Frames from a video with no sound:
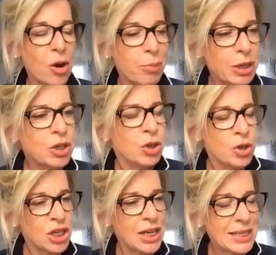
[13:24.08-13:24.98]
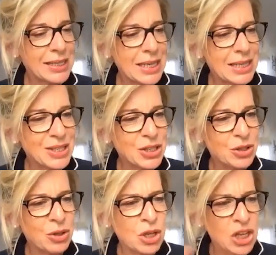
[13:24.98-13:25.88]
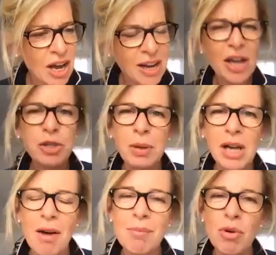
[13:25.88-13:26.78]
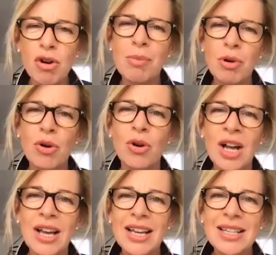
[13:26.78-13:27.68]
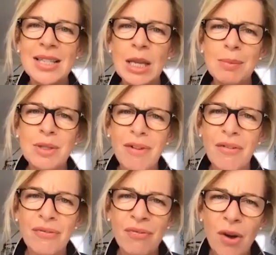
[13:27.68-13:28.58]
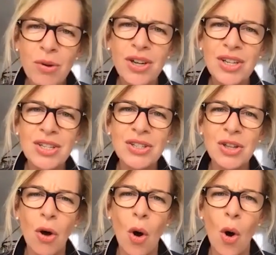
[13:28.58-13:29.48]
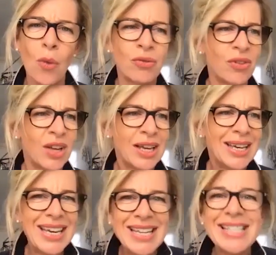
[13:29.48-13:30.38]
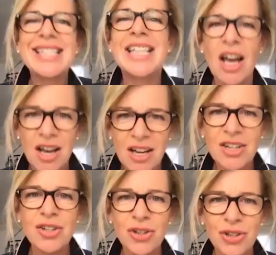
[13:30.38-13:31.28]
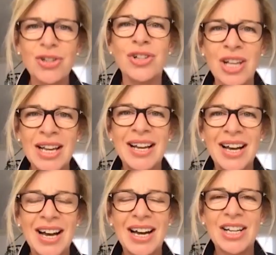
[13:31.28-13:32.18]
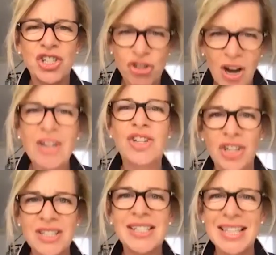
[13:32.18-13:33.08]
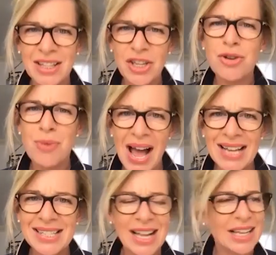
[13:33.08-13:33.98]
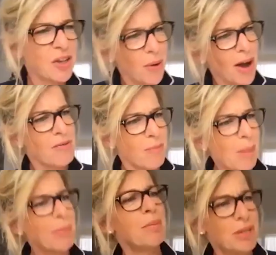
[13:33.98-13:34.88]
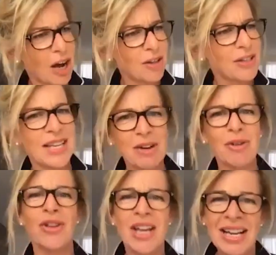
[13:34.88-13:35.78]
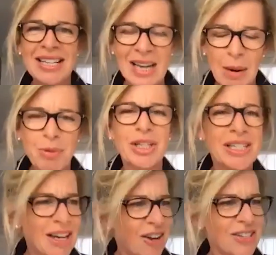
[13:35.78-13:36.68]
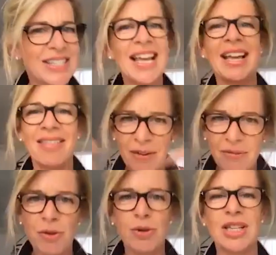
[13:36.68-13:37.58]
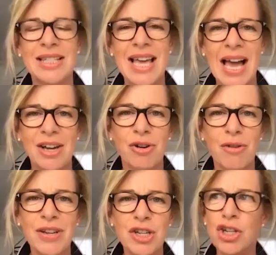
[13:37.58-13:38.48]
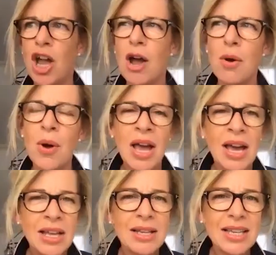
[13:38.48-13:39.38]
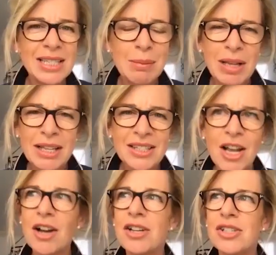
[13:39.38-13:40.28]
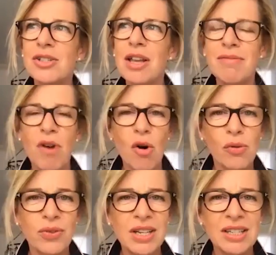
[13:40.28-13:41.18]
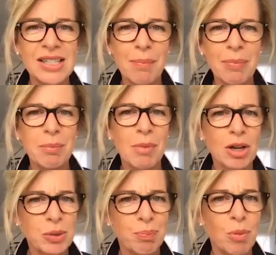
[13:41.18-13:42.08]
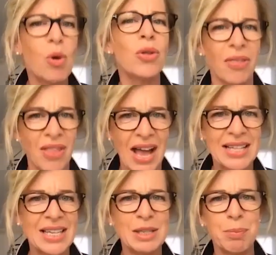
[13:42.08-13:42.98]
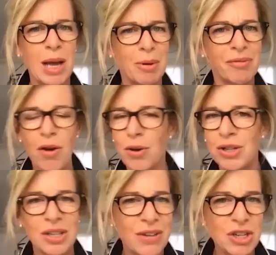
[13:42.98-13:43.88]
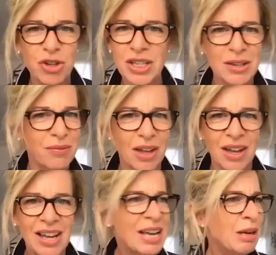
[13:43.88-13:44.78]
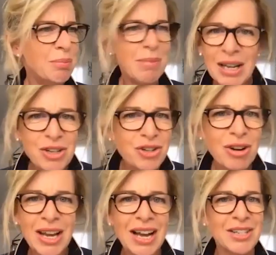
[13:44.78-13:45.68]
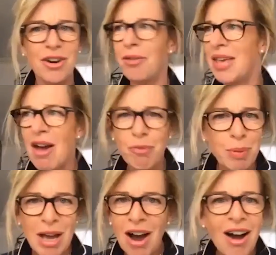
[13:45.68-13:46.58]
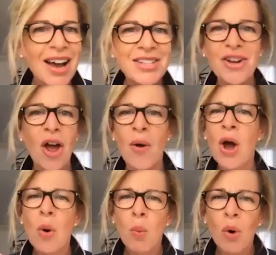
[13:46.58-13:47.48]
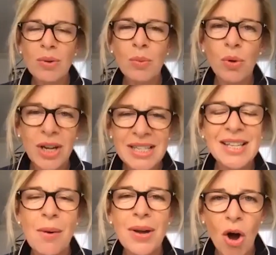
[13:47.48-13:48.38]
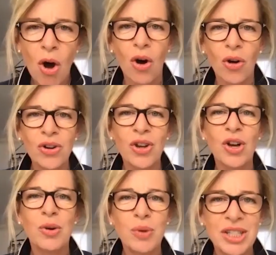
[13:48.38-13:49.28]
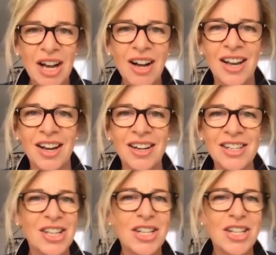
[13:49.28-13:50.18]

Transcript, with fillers: but usually I see this, Tucker has become more and more, it seems, of a focus of internal uh, structures in the US. Like, so I remember him dancing on celebrity dancing, and then, of course, as the anchor of his show. It seems like Tucker's evolved into something much more than that. He's become a focus of interest of the military. I don't know the FBI. I don't know what what is going on with Tucker because I